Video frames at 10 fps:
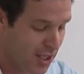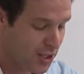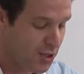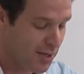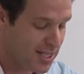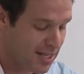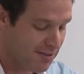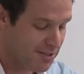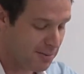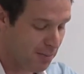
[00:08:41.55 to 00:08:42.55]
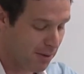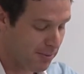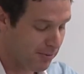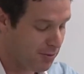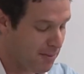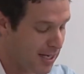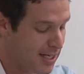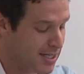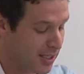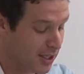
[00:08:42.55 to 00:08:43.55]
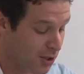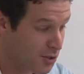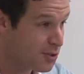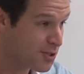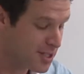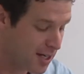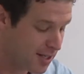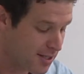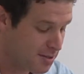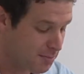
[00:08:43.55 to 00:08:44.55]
USF's Department of Humanities and Cultural Studies,